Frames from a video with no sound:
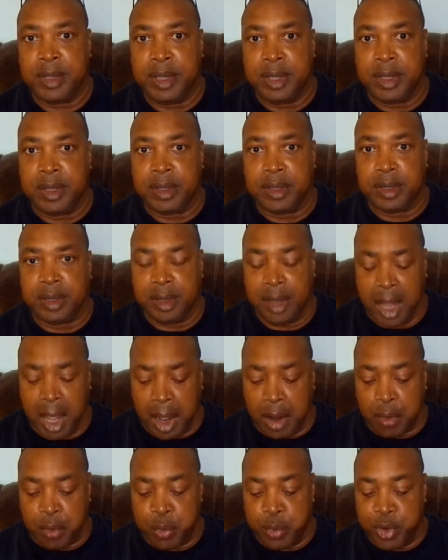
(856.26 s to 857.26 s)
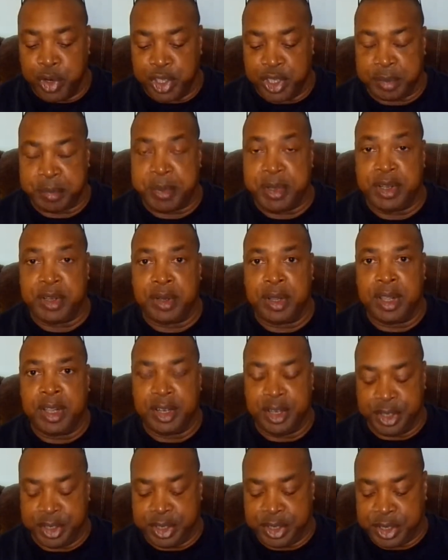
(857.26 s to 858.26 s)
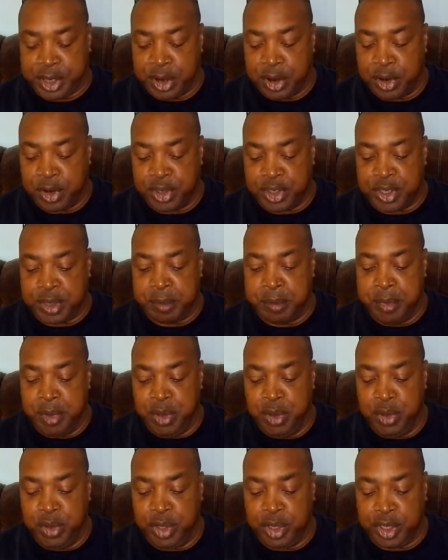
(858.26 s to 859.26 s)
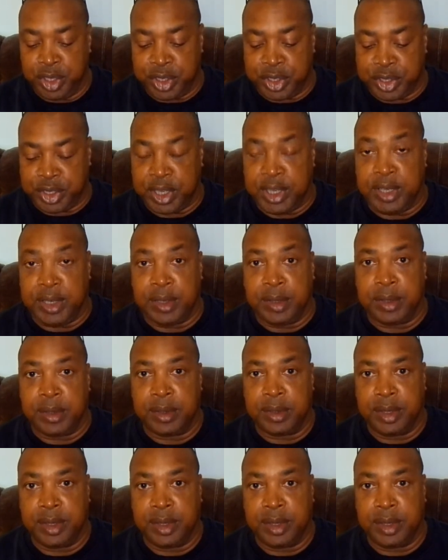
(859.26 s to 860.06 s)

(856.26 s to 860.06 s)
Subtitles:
yeah, worshipping the stars, the moon, the sun,